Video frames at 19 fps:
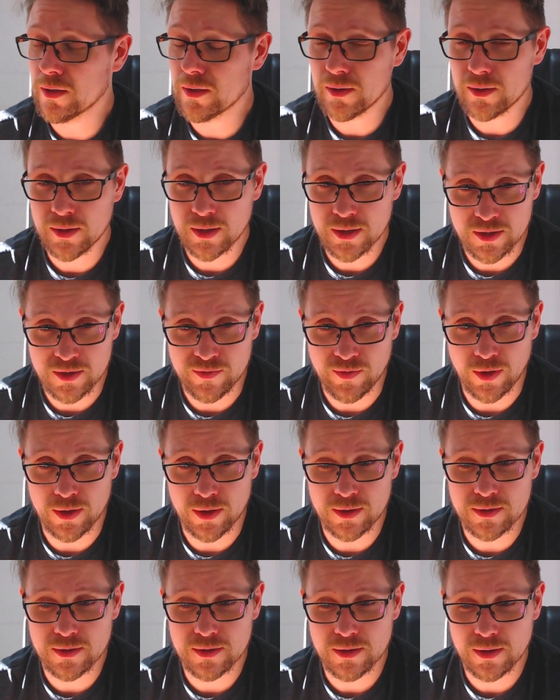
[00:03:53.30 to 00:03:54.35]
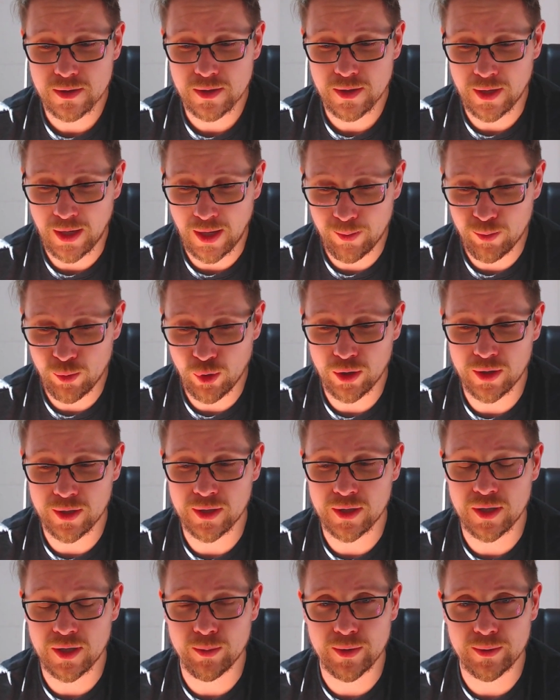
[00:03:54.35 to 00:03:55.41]
This is fucked, and I'm not going to
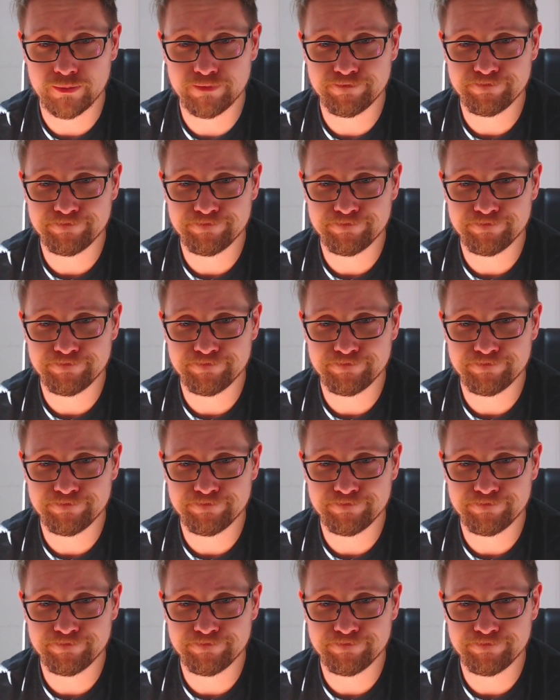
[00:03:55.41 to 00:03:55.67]
keep it.